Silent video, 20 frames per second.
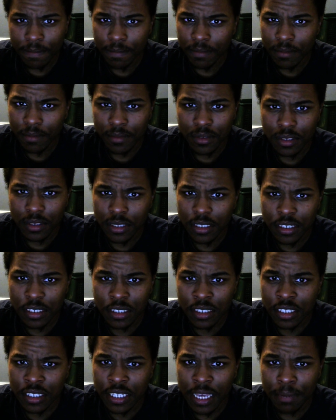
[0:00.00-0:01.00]
she
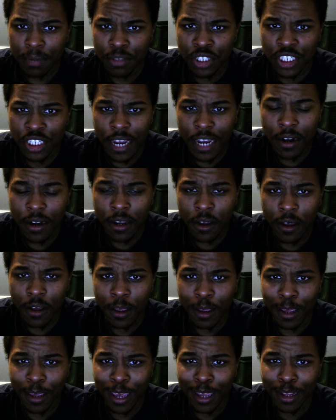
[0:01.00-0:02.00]
just kept shouting
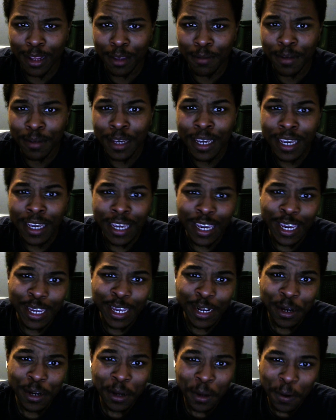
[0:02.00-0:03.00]
at him. And
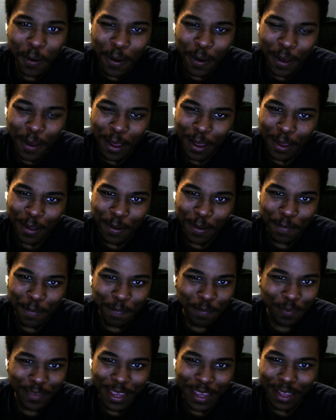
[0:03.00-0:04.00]

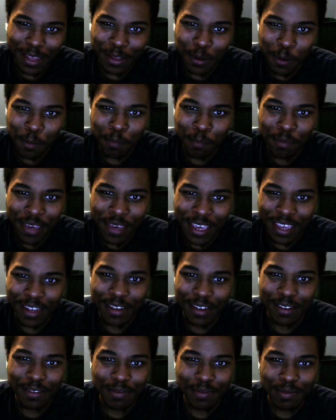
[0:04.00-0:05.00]
that little bit
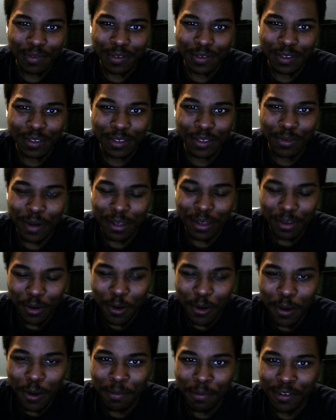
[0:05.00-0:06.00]
throughout the whole
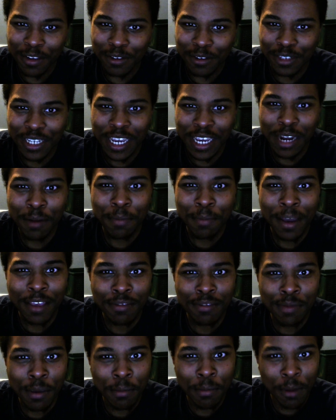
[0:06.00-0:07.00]
episode, she kind of reminds me
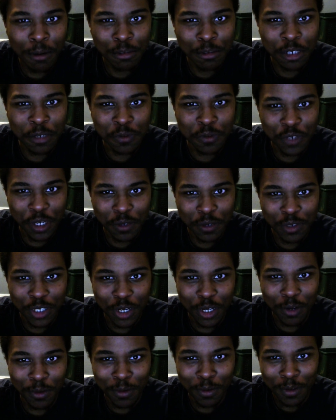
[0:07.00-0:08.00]
of Mojo Jojo.
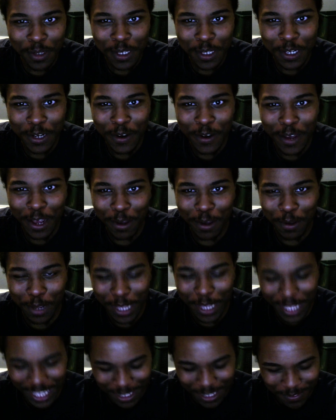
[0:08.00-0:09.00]
You know how
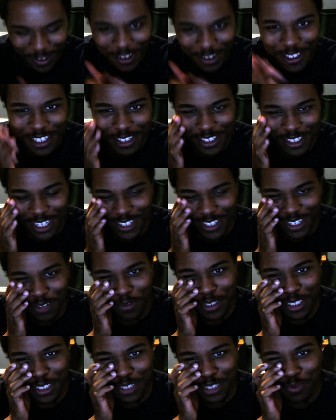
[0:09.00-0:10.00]
Mojo Jojo would
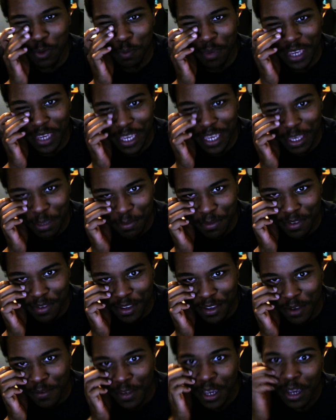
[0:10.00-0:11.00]
just repeat
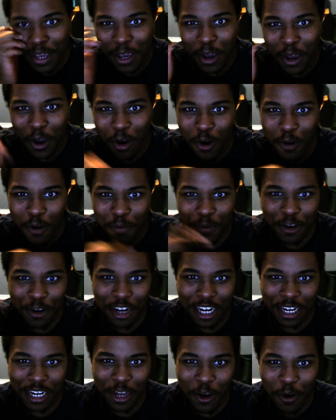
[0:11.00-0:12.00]
himself over
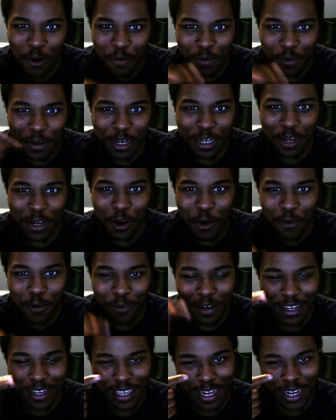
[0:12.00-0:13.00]
and over and over
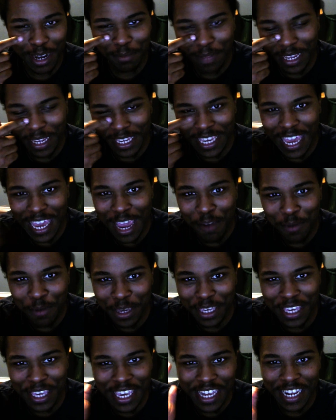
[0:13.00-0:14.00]
again. I'm like, yeah, we
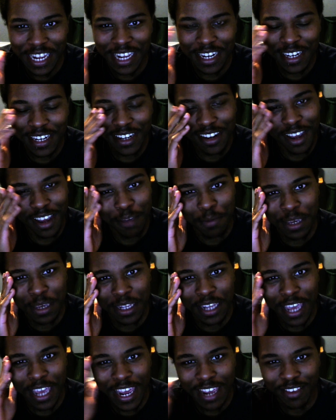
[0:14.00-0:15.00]
get it. I mean,
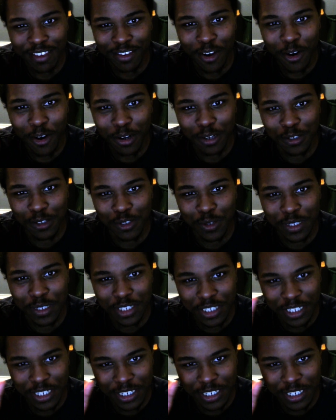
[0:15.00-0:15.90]
eggs are nutritious.